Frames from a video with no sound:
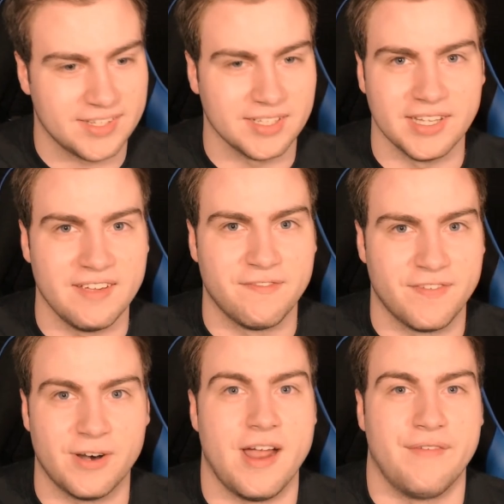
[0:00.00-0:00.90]
You get to
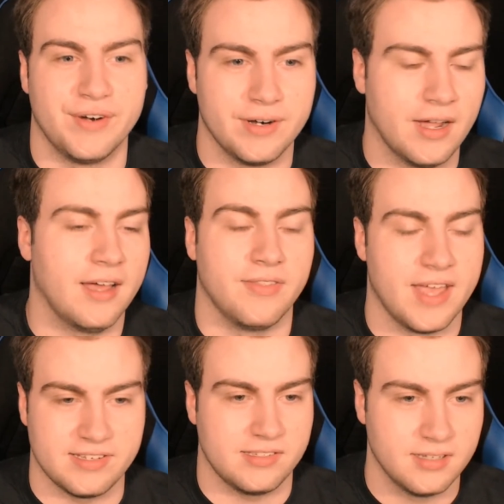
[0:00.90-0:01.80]
live forever
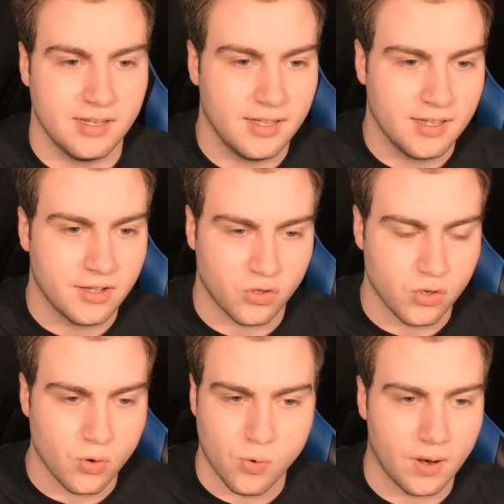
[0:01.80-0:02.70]
unless
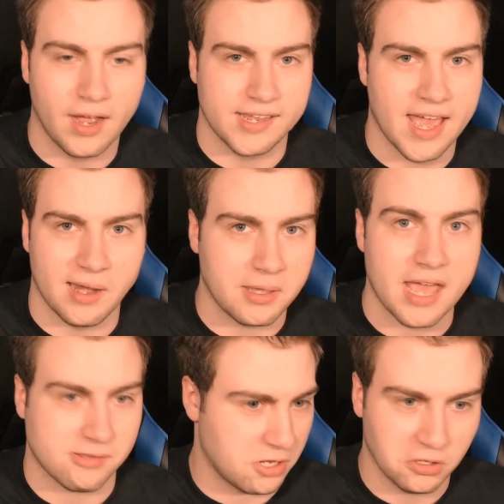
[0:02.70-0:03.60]
you,
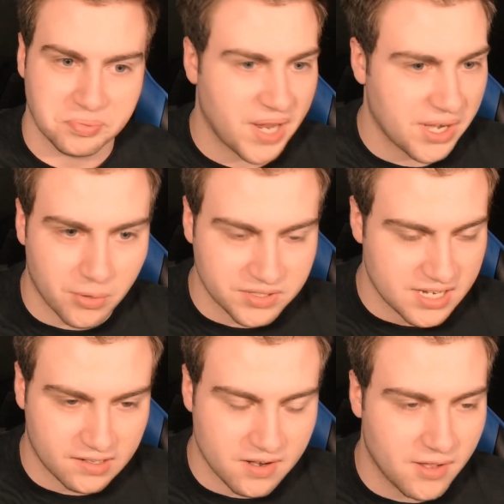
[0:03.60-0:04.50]
again, get killed by
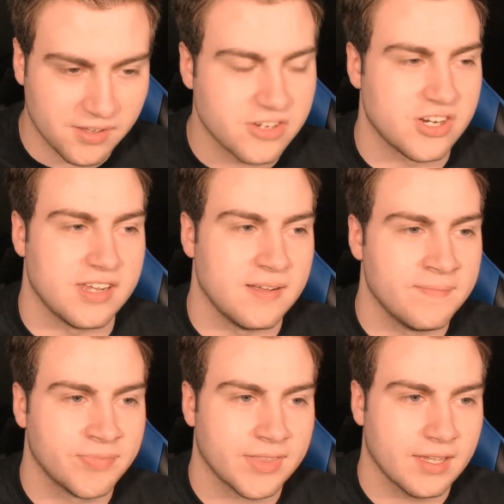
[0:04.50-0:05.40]
your own
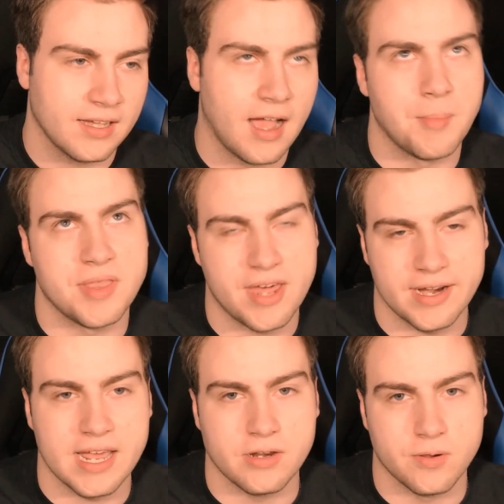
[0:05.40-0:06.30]
technology. I
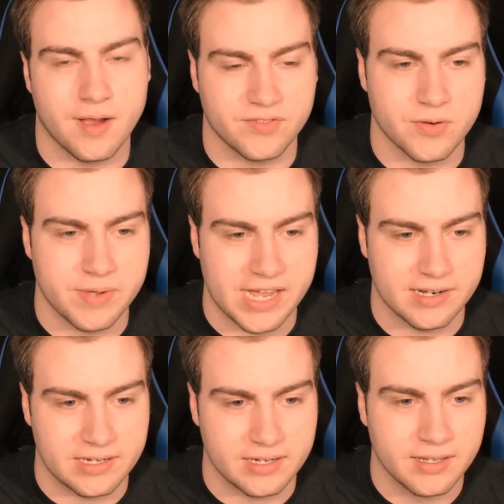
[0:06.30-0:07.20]
mean, then again, you have to
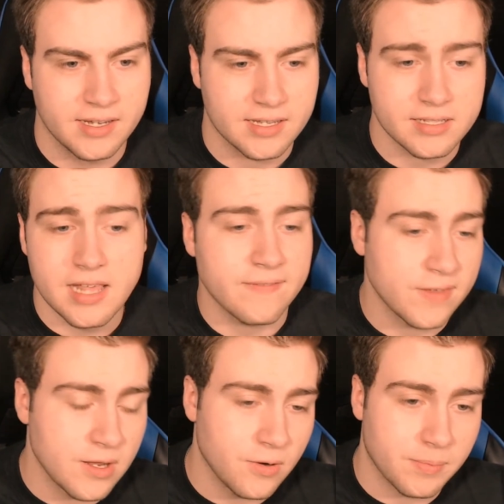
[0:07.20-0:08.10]
abandon the
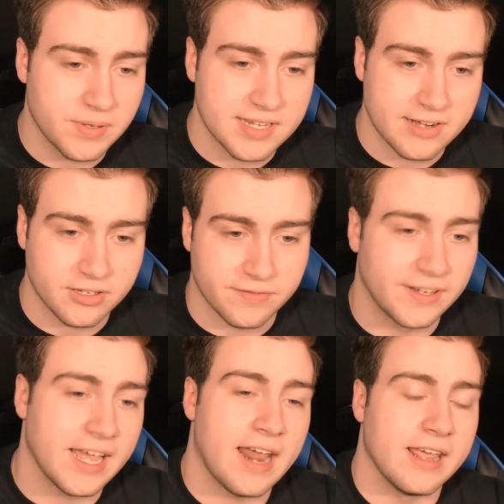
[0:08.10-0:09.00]
life you knew and
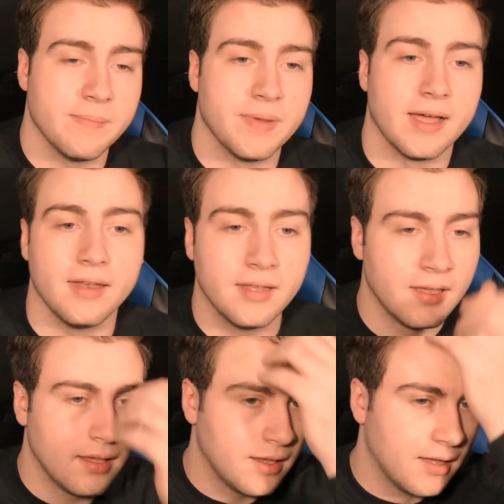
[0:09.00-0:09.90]
potentially forget it,
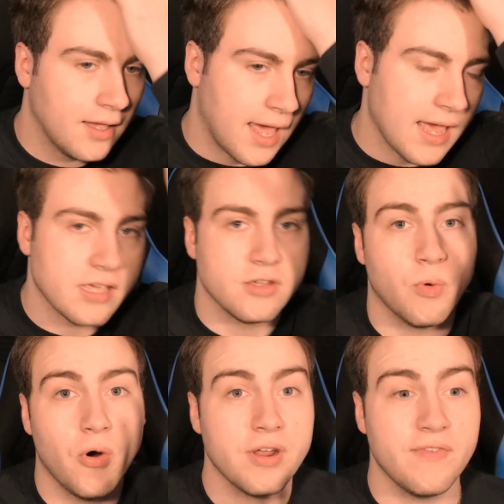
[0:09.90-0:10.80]
but hey,
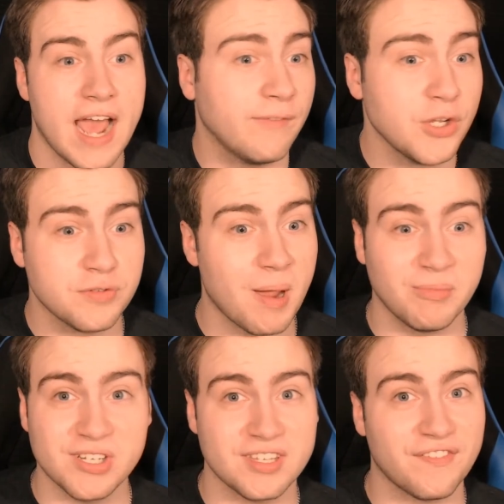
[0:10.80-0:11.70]
you won't even have
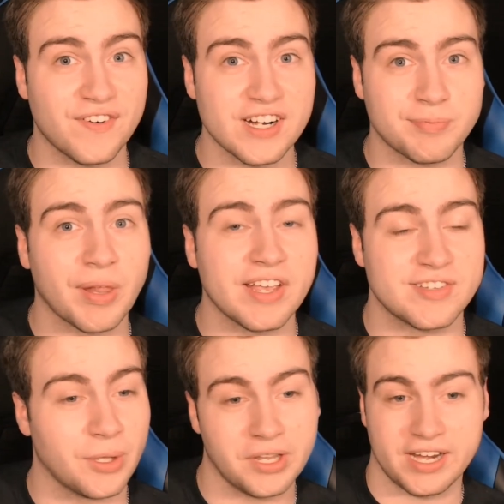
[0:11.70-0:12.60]
those memories in the first
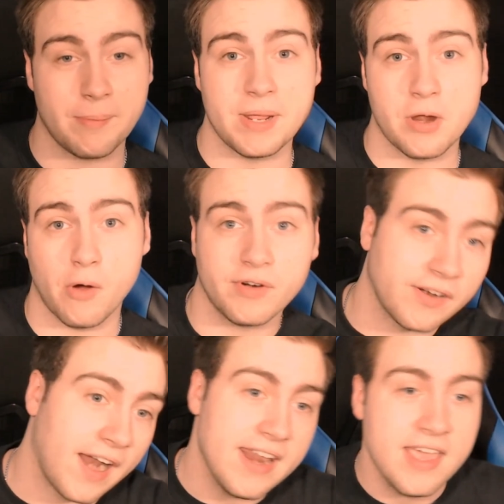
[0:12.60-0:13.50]
place, so there can be
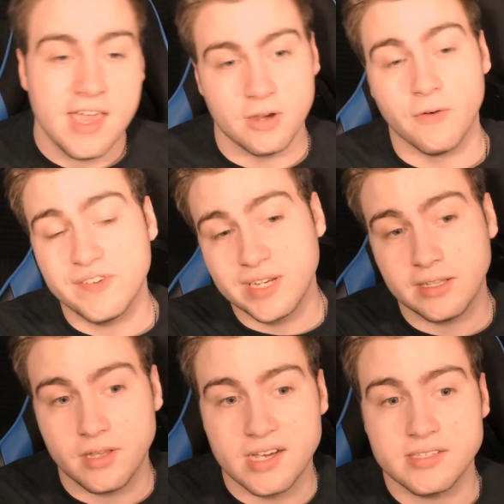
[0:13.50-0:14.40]
no regret, no
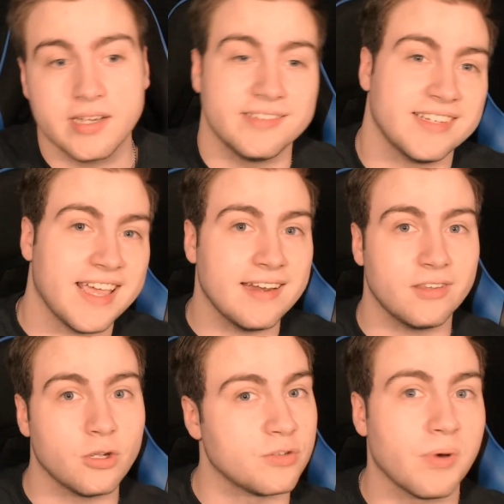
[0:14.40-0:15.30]
feeling lost, because
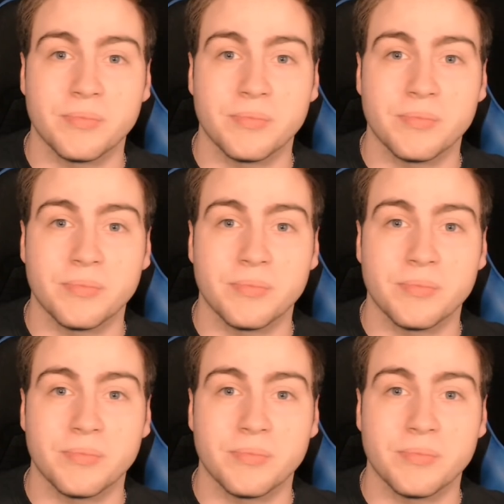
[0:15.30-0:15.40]
again,